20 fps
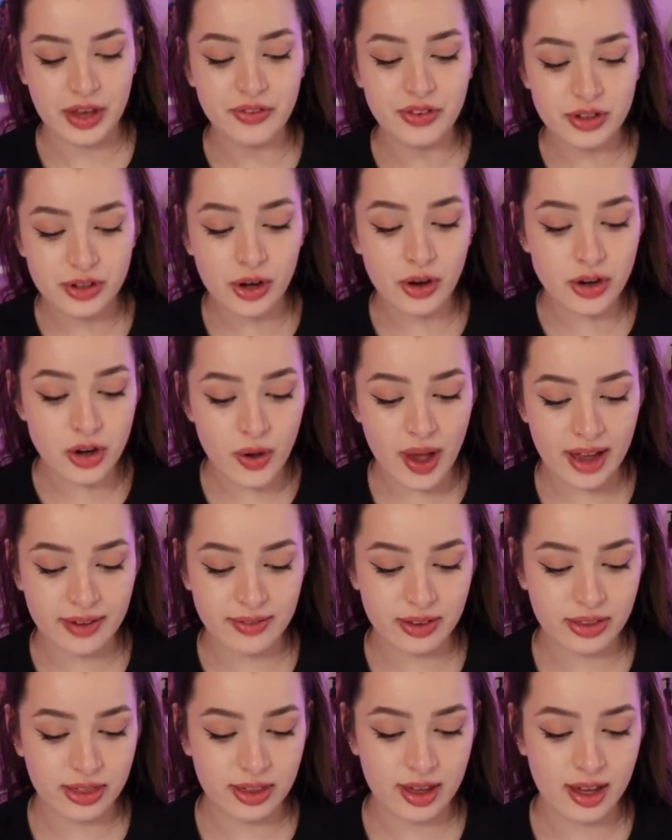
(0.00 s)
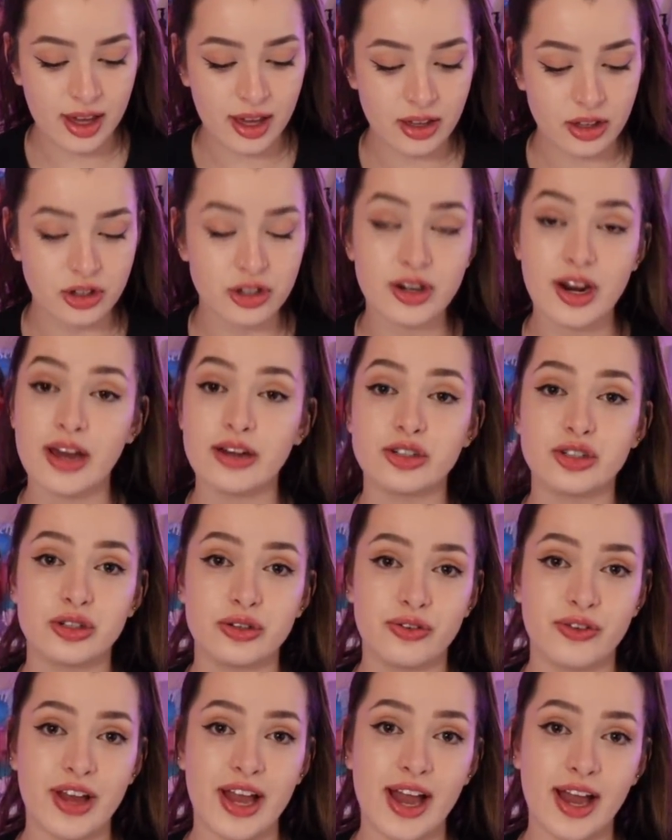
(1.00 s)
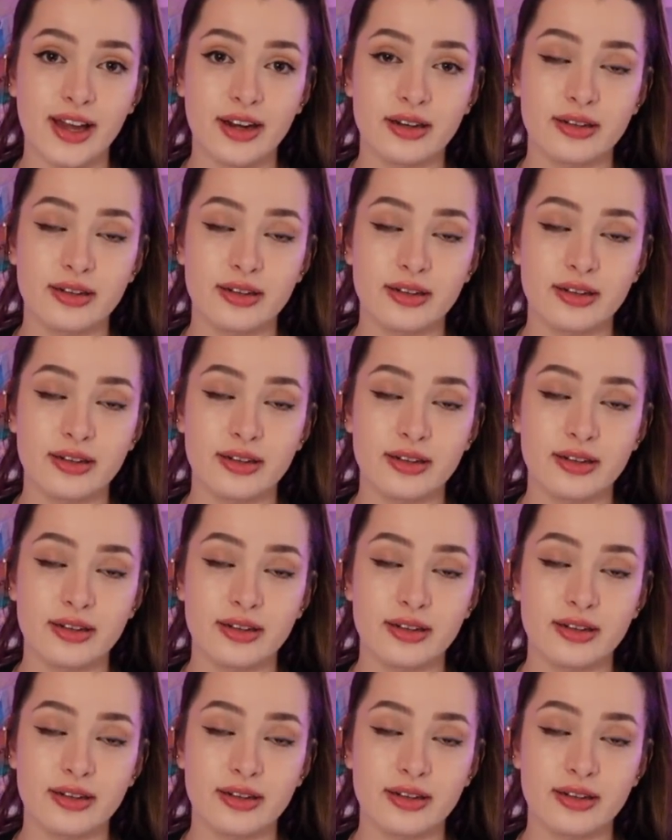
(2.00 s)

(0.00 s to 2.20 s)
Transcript: If you don't know everything, you're not a true fan.